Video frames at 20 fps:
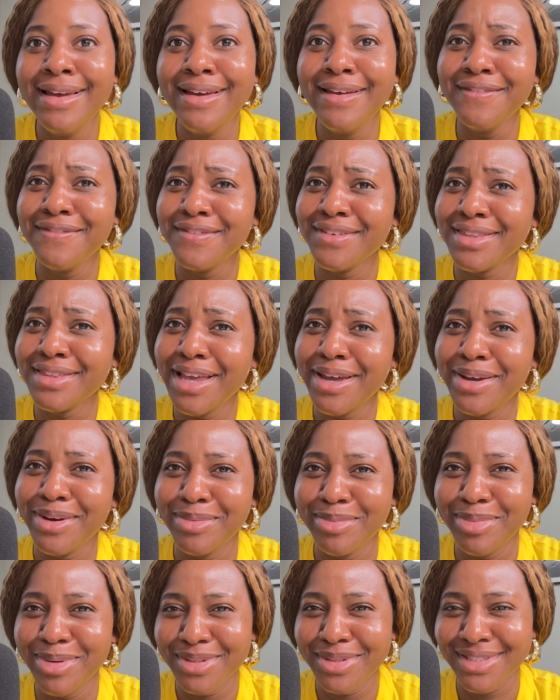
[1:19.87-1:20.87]
if you tell your
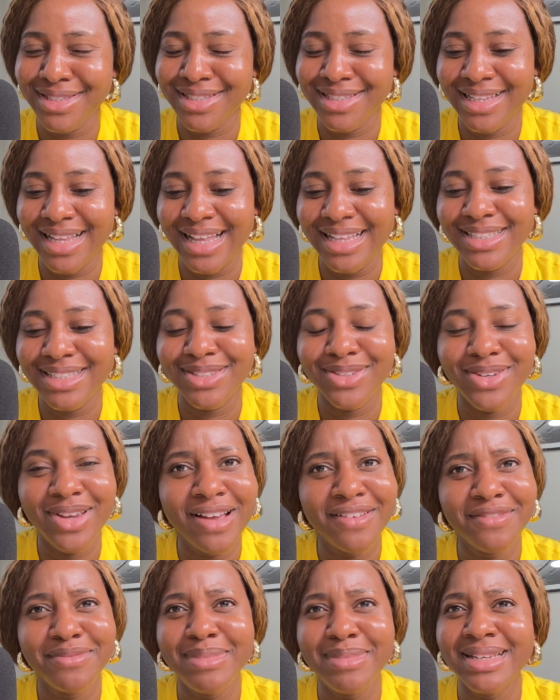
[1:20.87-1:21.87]
boss that you
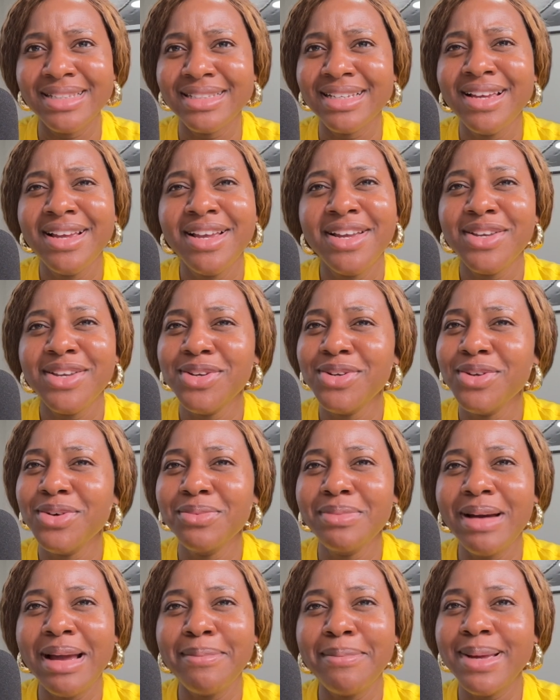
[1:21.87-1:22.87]
have
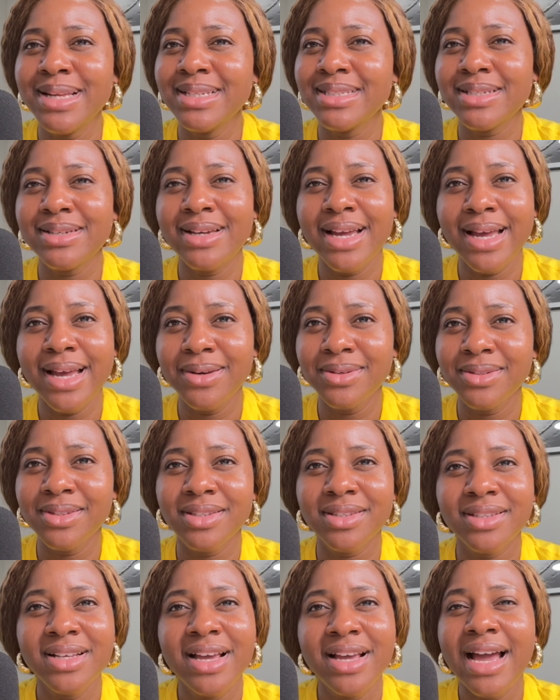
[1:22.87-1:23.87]
my mental health,